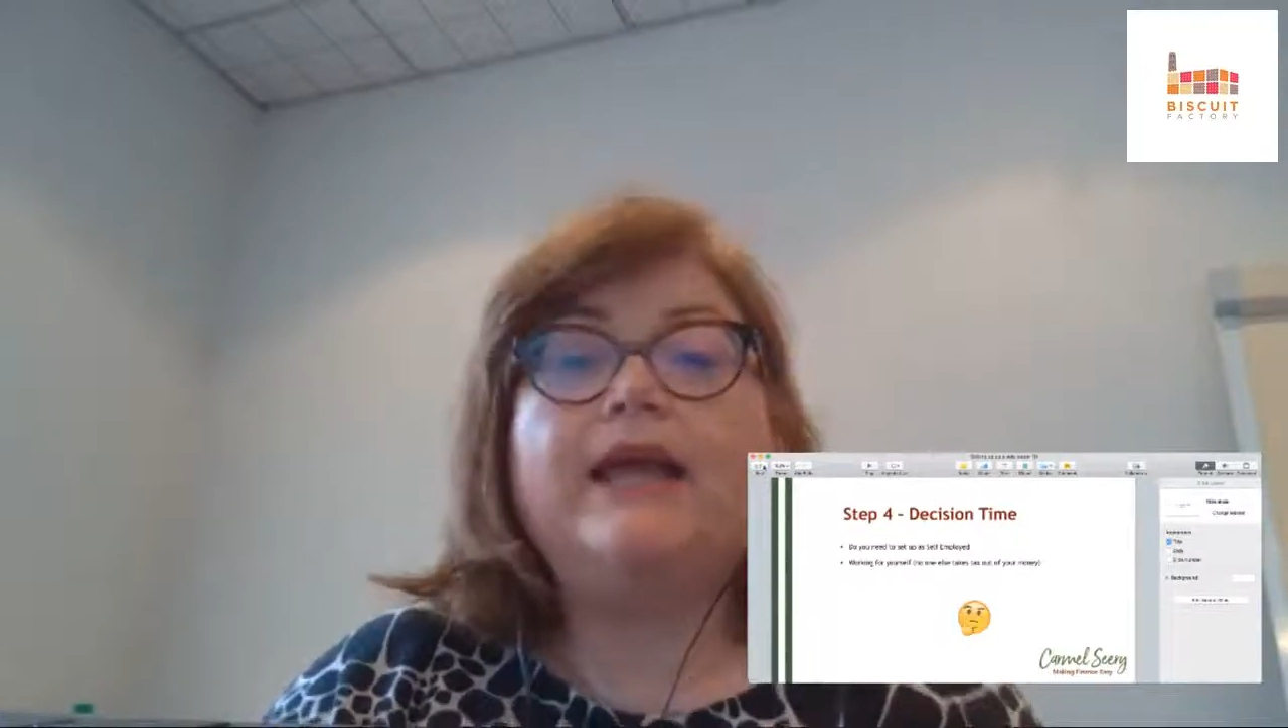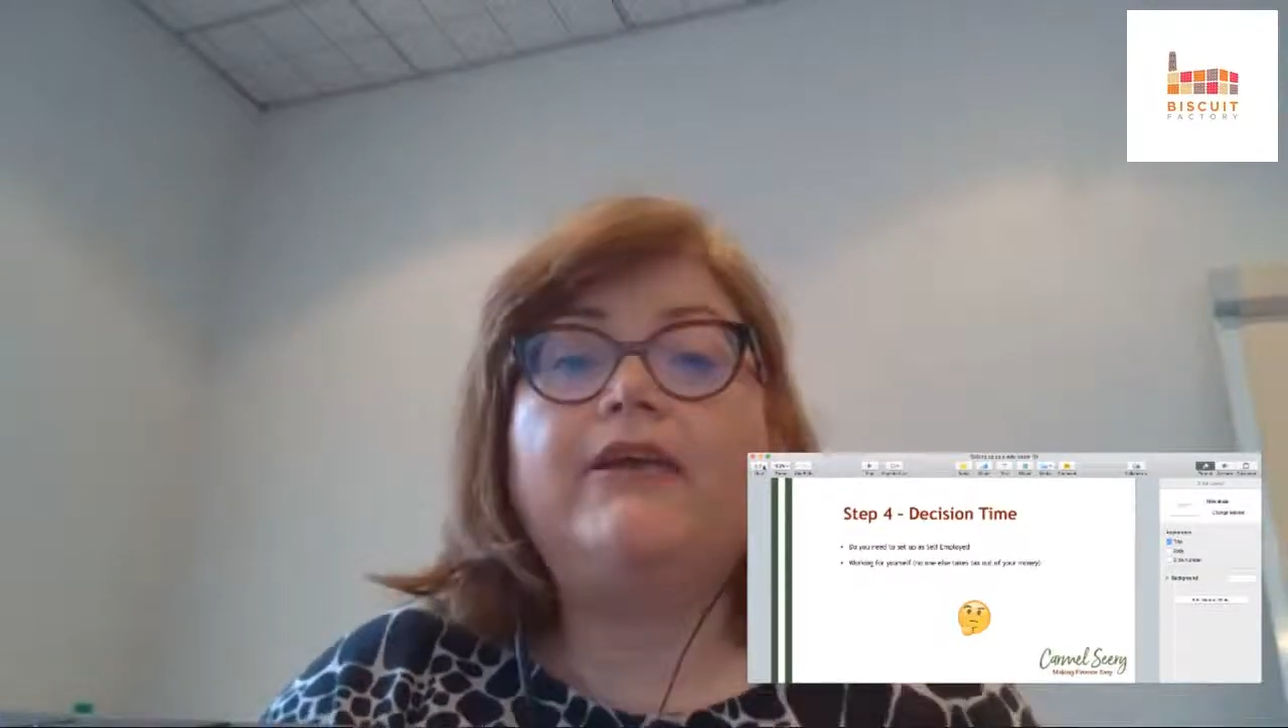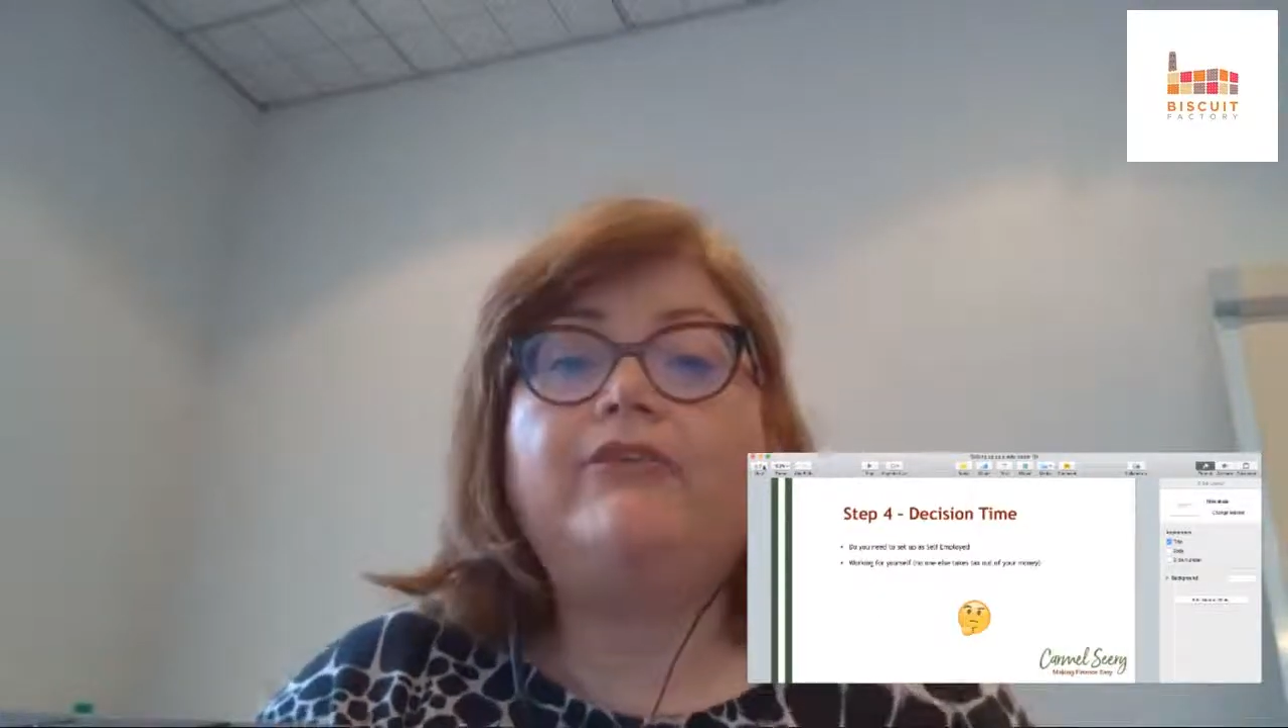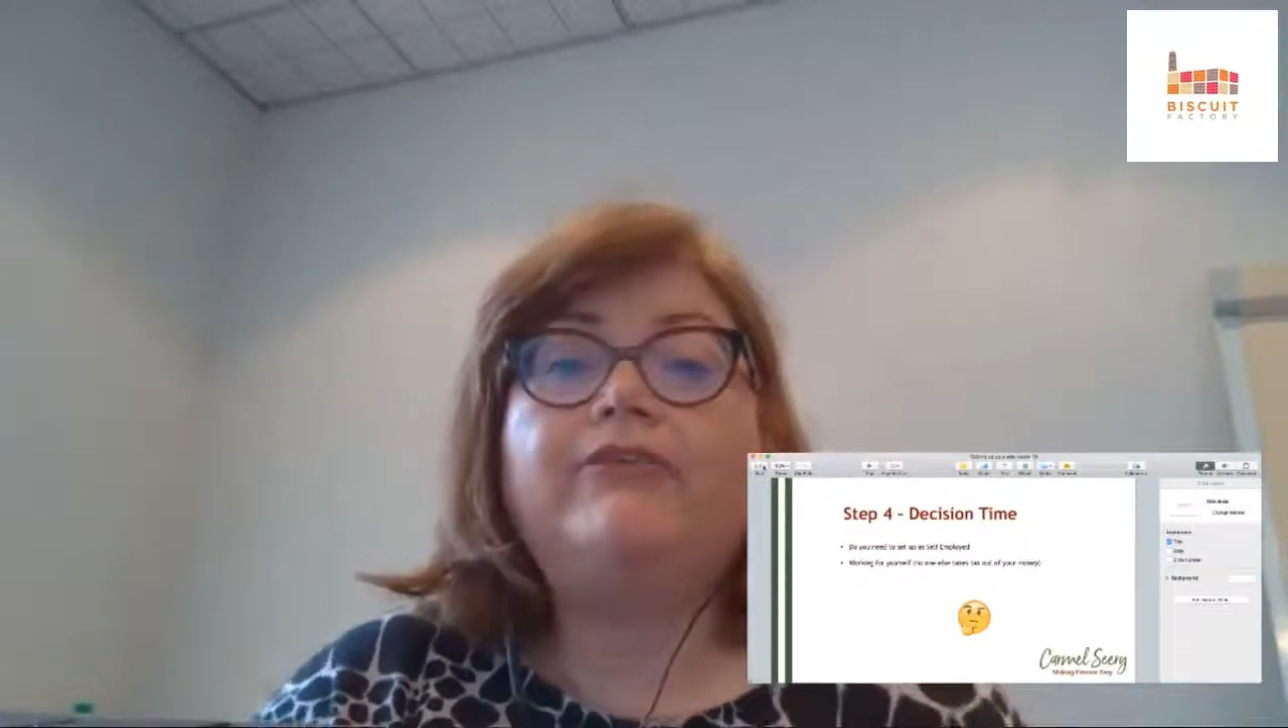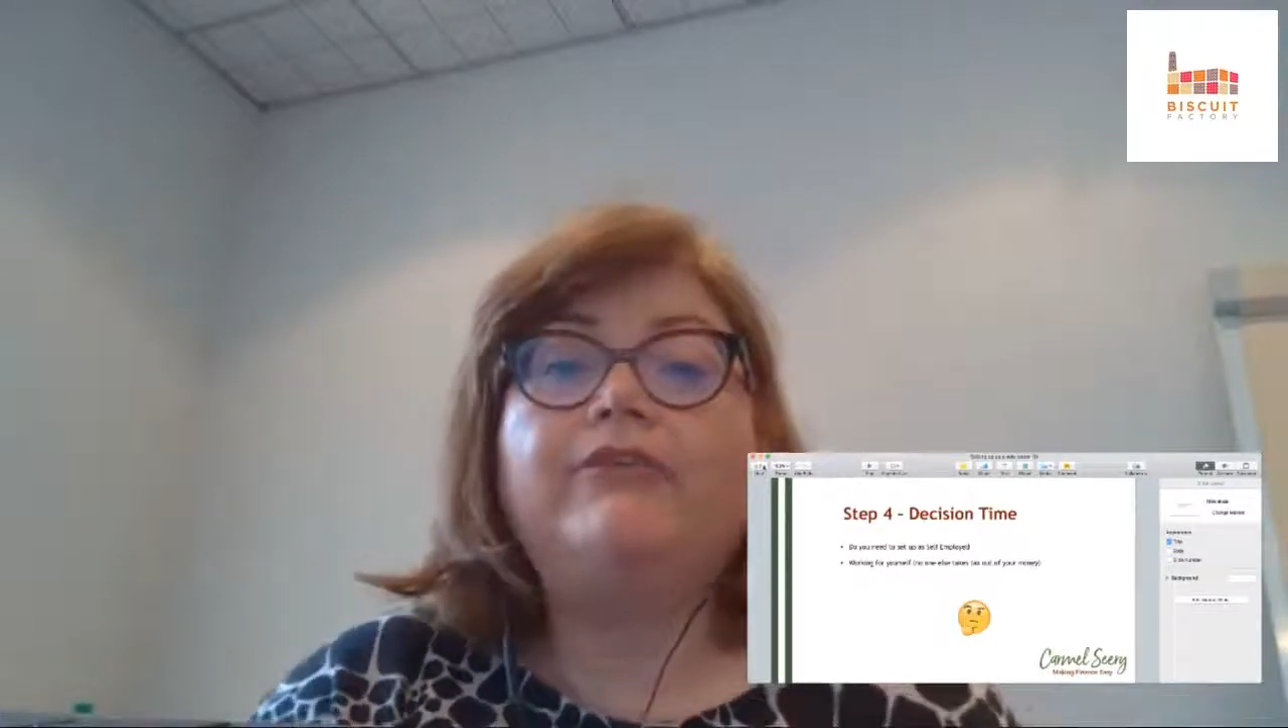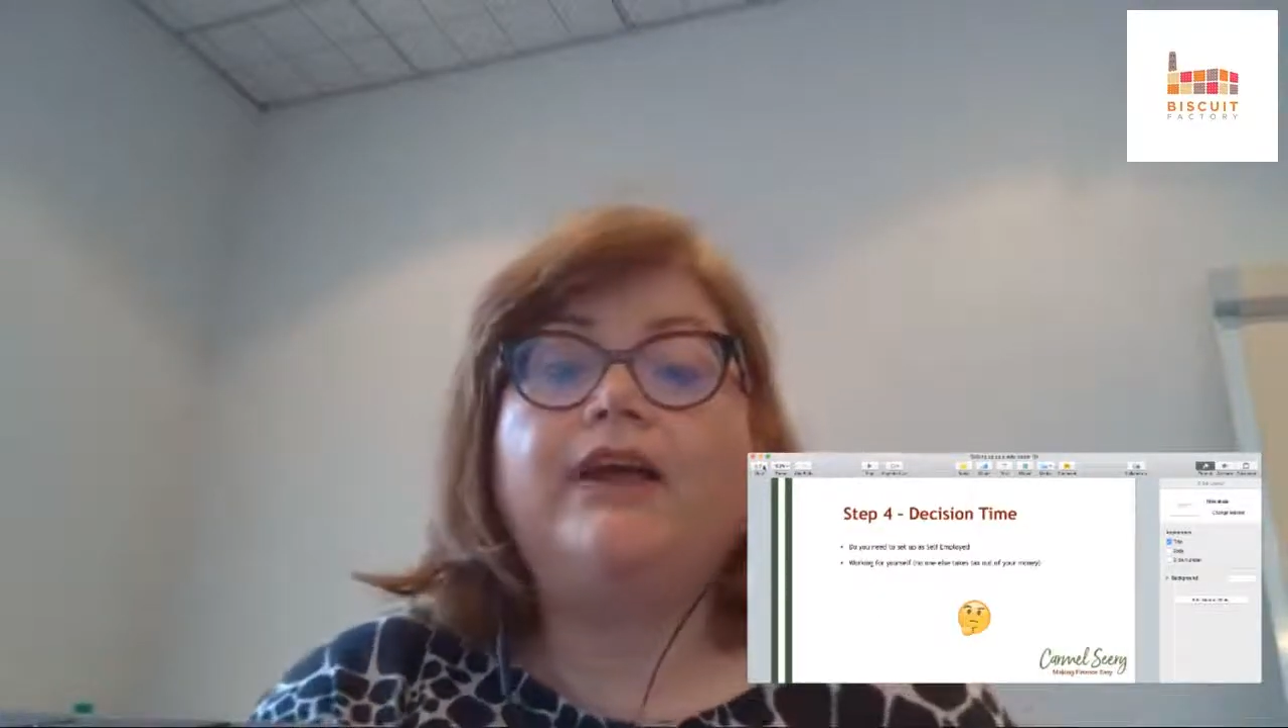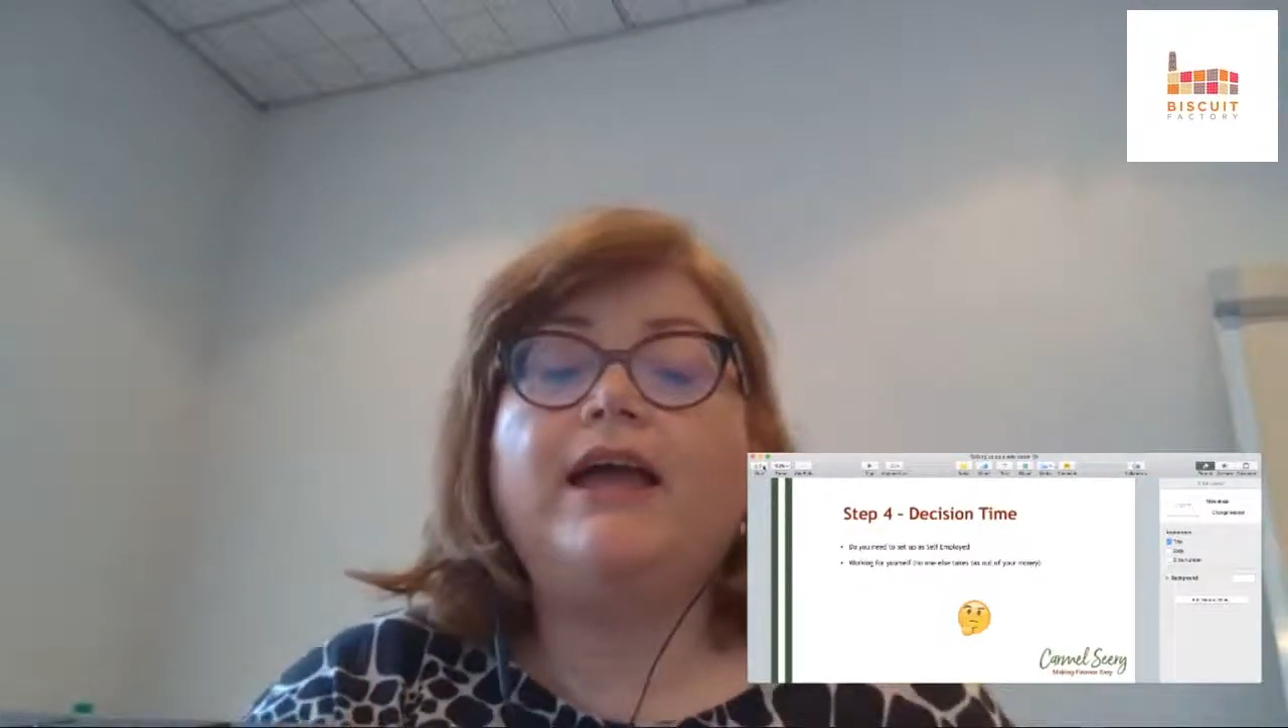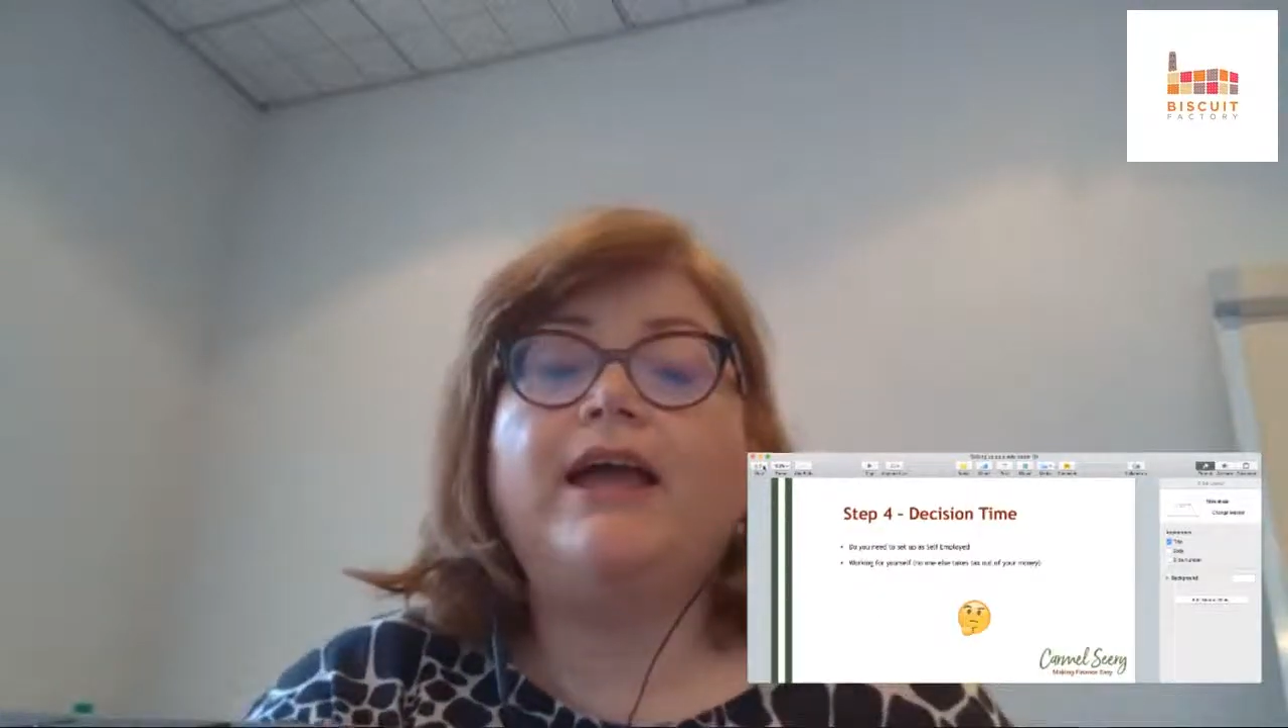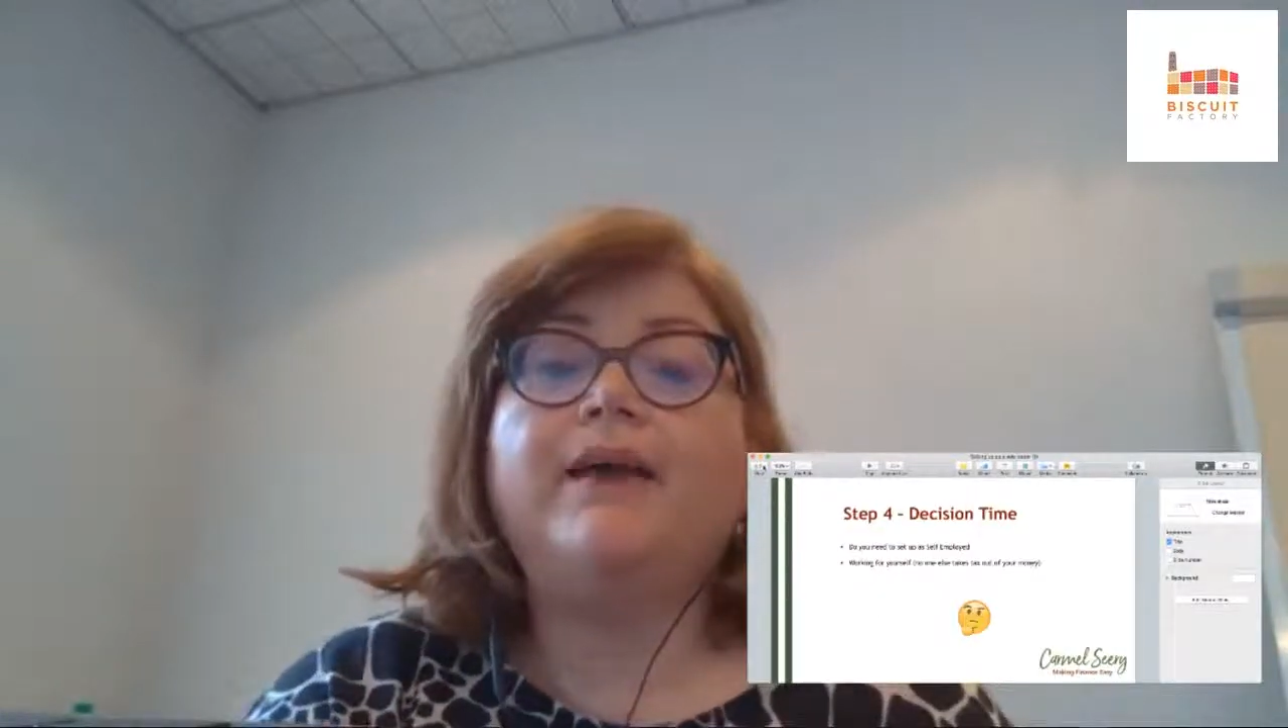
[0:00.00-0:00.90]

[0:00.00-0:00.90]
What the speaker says: If